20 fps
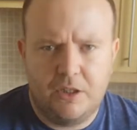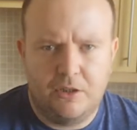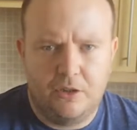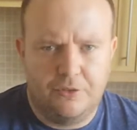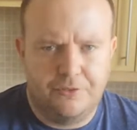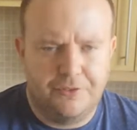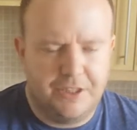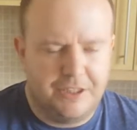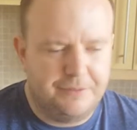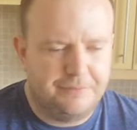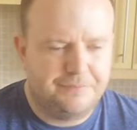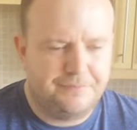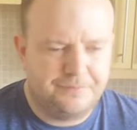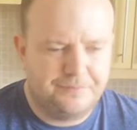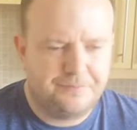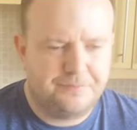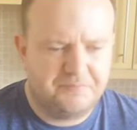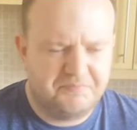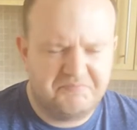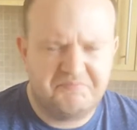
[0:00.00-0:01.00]
Lovely.
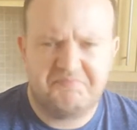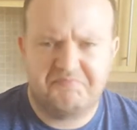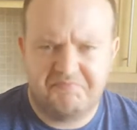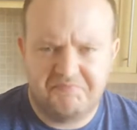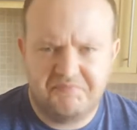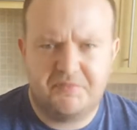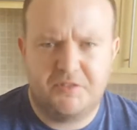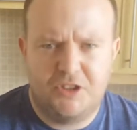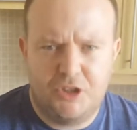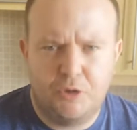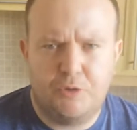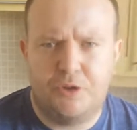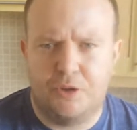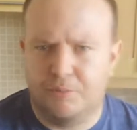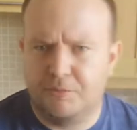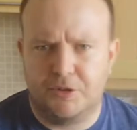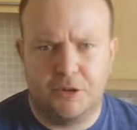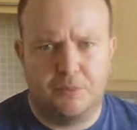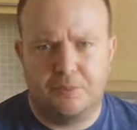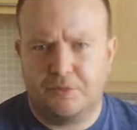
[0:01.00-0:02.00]
Two
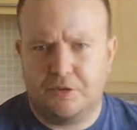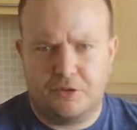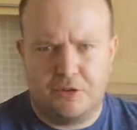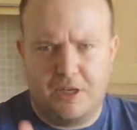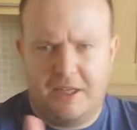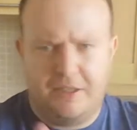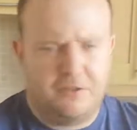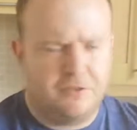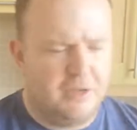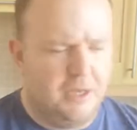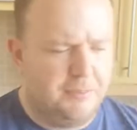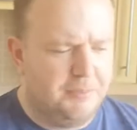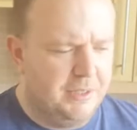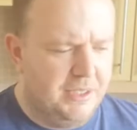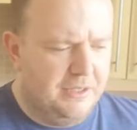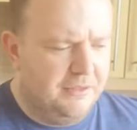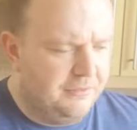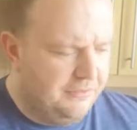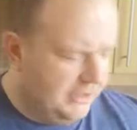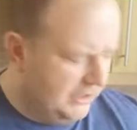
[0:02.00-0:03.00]
thumbs up. Great, great
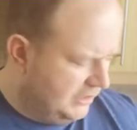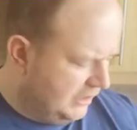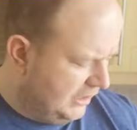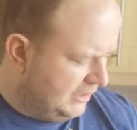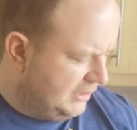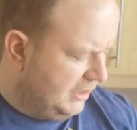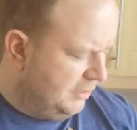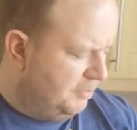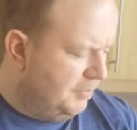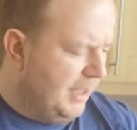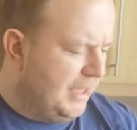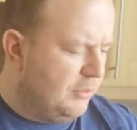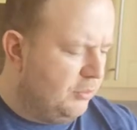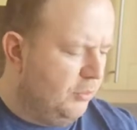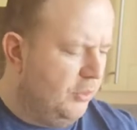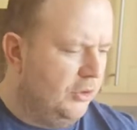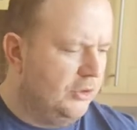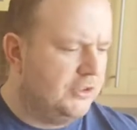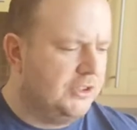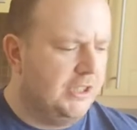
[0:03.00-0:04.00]
beer. Fantastic.
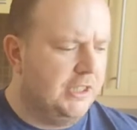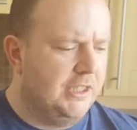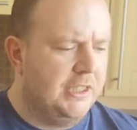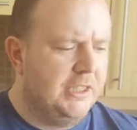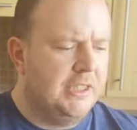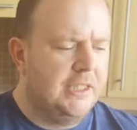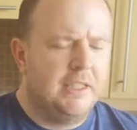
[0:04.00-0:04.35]
Bathwater.